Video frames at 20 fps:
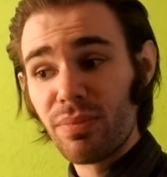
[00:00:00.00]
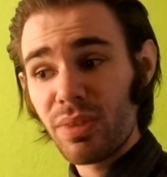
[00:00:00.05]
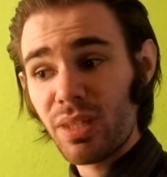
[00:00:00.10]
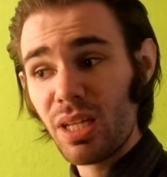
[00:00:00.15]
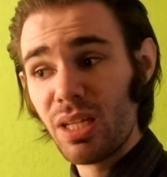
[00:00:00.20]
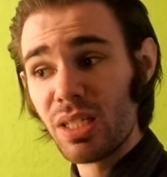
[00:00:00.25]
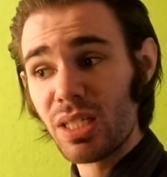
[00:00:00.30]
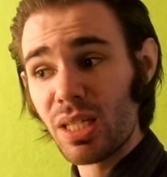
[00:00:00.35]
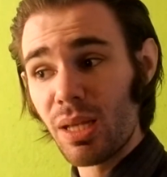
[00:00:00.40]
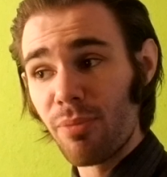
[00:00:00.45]

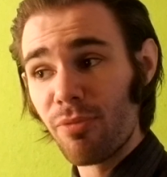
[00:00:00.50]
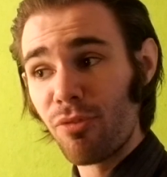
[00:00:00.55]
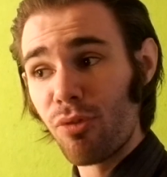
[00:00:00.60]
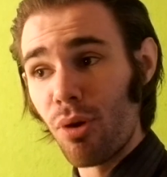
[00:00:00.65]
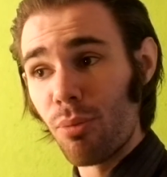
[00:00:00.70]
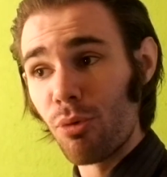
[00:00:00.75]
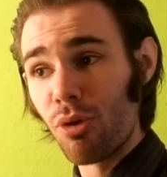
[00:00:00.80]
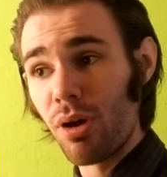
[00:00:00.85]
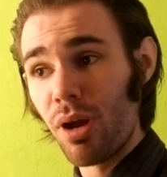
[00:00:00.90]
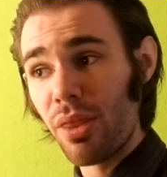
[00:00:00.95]
in some
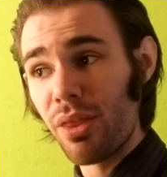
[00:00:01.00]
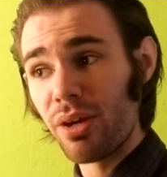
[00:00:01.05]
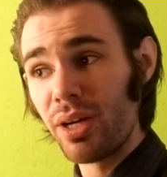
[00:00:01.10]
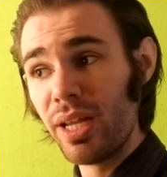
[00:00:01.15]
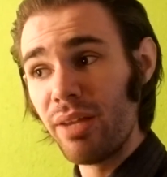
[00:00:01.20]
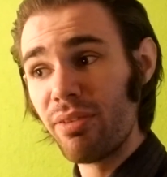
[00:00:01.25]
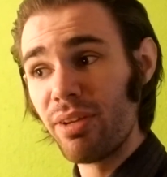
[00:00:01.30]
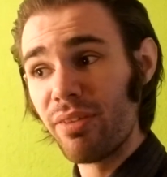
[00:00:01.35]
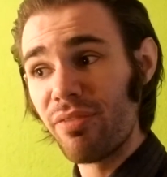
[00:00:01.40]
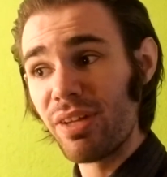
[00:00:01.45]
form or other.
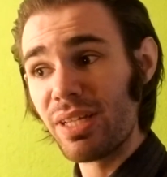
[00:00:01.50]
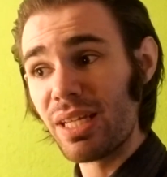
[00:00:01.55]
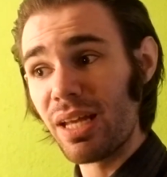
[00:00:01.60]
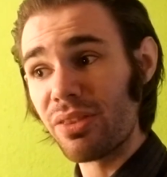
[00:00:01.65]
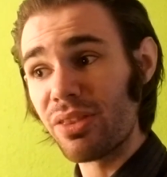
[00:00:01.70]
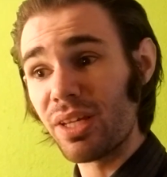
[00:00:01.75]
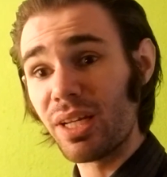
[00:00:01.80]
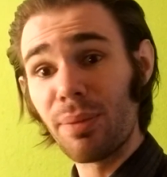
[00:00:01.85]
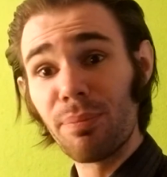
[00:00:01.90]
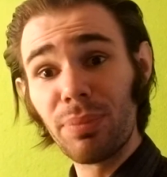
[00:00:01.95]
Even if it's
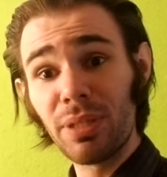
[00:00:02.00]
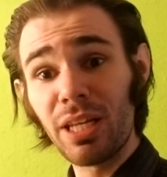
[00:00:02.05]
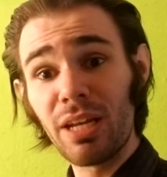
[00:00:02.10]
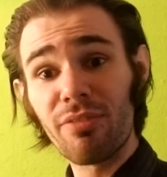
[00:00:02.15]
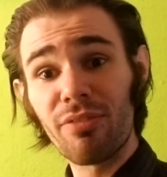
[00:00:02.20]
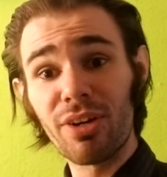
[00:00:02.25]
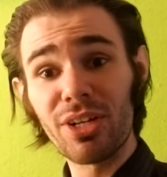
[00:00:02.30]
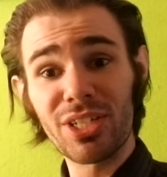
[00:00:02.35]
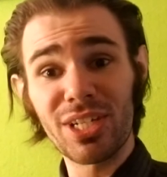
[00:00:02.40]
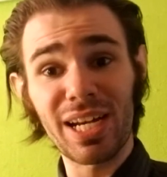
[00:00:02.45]
not the
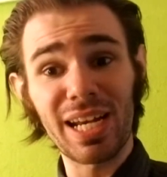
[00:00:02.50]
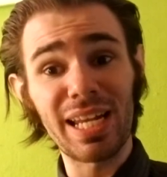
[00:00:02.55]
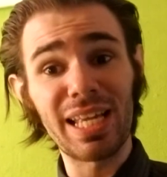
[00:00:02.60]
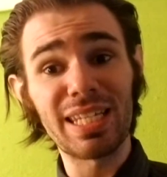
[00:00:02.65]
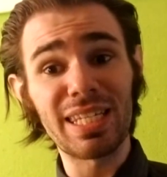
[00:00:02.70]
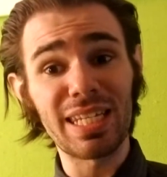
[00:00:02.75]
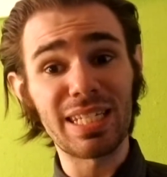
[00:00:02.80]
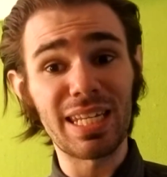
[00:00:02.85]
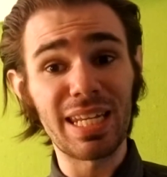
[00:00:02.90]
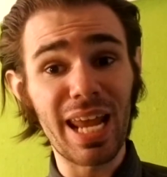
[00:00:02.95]
completed version, at
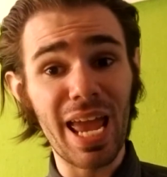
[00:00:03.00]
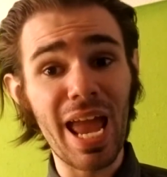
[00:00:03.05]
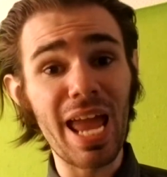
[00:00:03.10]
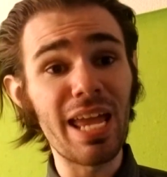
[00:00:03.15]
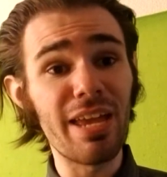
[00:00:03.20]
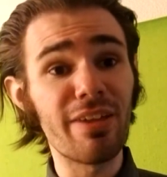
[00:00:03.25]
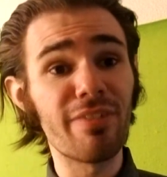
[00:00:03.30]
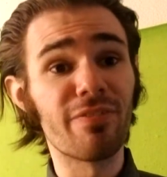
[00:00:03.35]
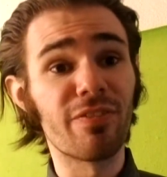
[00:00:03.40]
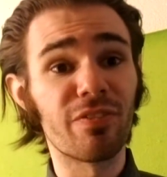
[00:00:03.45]
least it's in
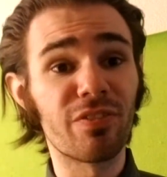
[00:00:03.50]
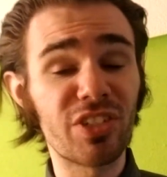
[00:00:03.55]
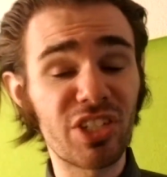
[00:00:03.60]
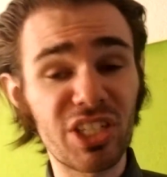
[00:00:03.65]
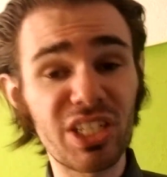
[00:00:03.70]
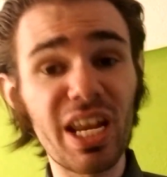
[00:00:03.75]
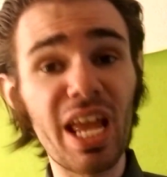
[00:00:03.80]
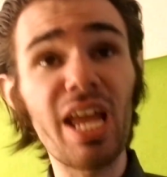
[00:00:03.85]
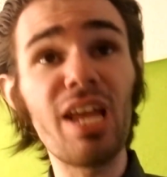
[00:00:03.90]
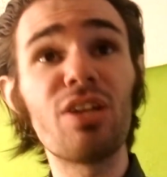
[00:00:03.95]
a
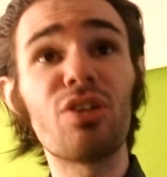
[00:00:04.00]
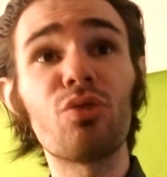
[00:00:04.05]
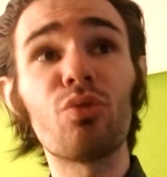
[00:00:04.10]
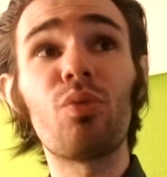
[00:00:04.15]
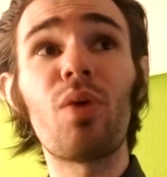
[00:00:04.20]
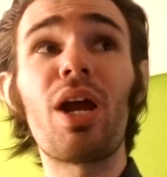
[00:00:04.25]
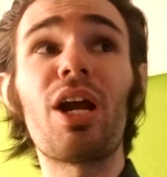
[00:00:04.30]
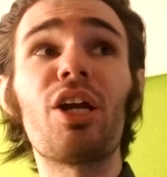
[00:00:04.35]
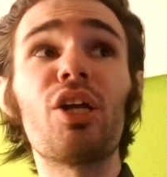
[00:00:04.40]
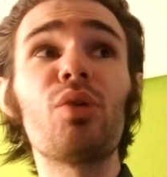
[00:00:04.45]
state
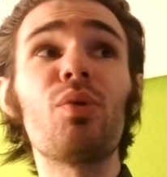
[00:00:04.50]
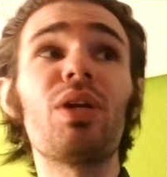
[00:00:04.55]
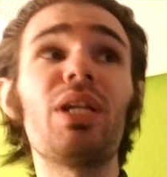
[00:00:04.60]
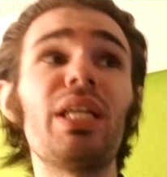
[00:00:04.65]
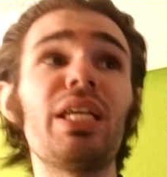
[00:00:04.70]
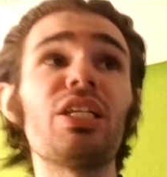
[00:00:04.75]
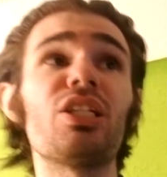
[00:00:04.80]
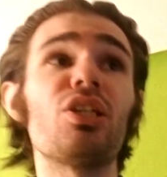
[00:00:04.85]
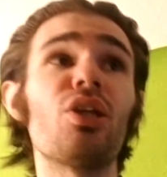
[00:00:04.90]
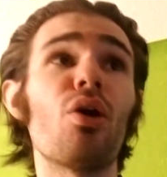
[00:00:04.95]
where you at
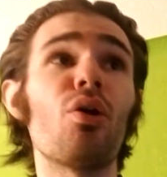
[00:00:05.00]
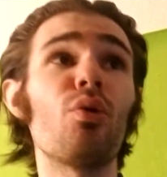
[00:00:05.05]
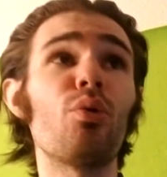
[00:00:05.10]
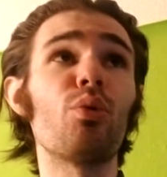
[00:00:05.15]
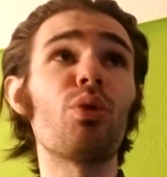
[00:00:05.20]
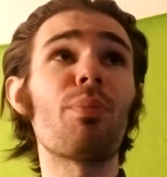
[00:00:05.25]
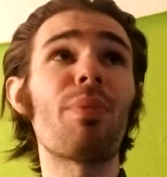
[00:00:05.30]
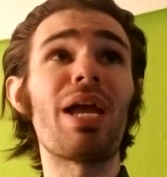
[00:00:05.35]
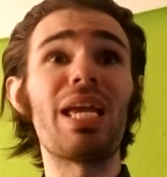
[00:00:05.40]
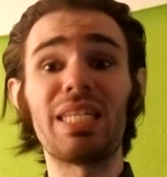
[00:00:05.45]
least know
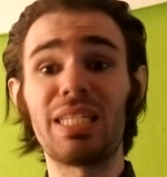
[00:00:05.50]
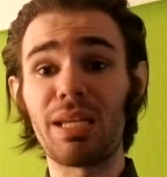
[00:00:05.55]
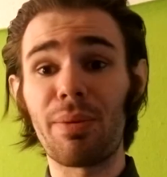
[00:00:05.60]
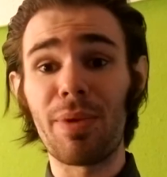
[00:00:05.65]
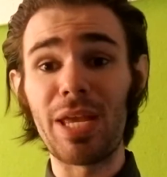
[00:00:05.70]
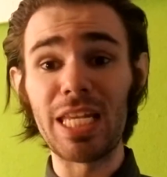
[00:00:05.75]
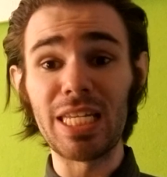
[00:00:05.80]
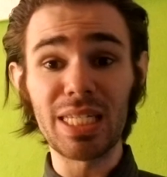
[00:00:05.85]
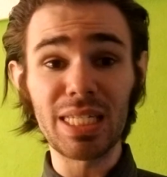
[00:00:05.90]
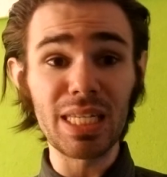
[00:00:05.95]
the basic
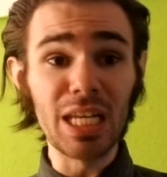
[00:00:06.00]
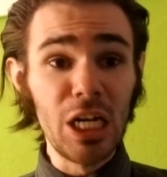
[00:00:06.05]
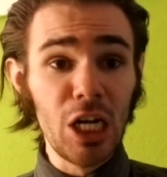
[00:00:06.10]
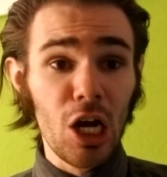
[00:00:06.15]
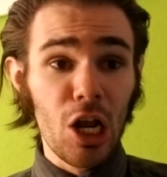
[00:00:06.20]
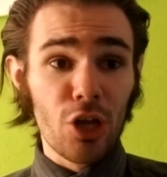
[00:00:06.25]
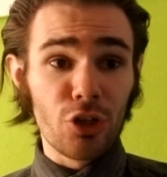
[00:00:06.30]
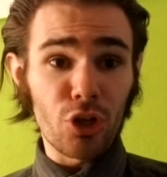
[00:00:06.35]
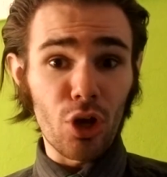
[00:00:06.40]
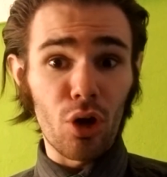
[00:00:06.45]
beats.
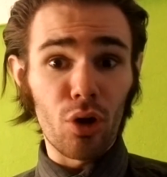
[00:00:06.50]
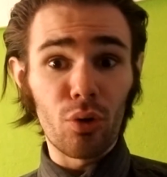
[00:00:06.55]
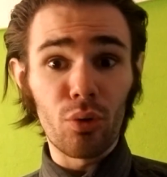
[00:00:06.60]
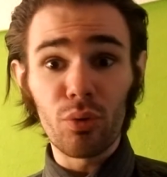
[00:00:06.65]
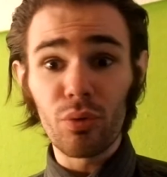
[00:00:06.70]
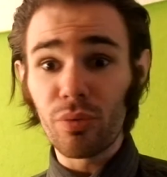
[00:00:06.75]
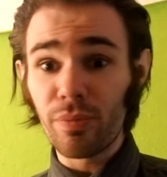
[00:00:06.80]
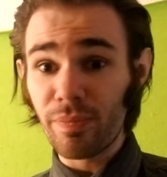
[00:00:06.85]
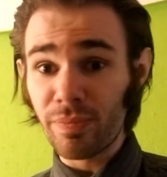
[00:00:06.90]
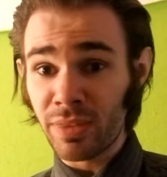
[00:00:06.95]
So
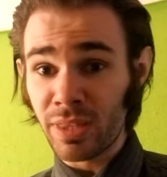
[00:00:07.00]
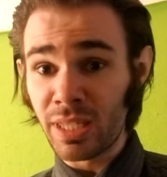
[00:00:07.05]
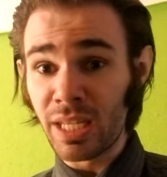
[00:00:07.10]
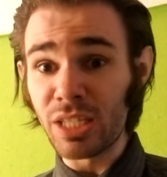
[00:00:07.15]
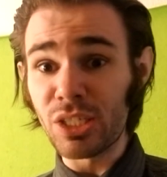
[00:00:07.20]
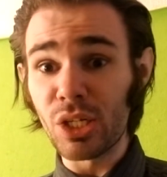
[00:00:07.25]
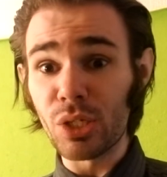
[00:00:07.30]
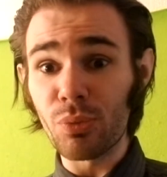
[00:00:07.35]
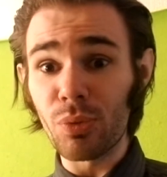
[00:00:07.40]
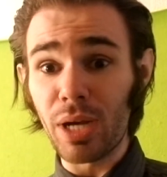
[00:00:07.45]

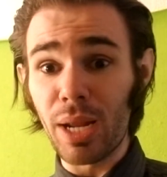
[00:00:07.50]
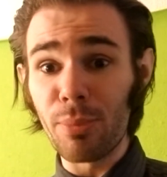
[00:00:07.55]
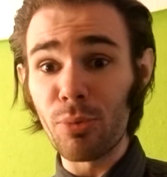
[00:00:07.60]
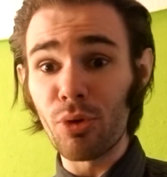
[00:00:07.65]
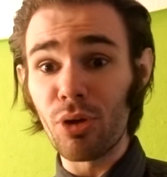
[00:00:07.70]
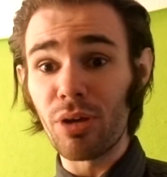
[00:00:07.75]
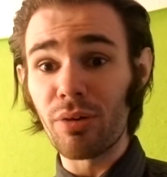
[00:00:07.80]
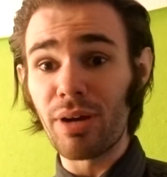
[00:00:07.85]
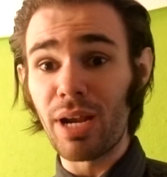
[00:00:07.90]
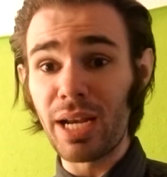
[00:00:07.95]
this is what I'm
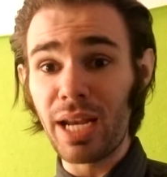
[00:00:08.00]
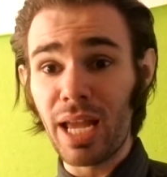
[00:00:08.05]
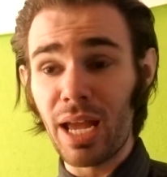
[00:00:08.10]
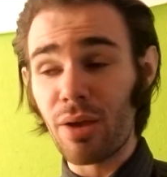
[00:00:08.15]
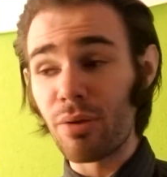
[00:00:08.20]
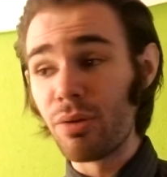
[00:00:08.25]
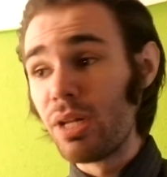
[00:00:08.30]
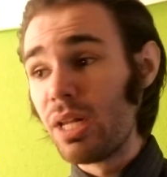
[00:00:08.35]
doing right now.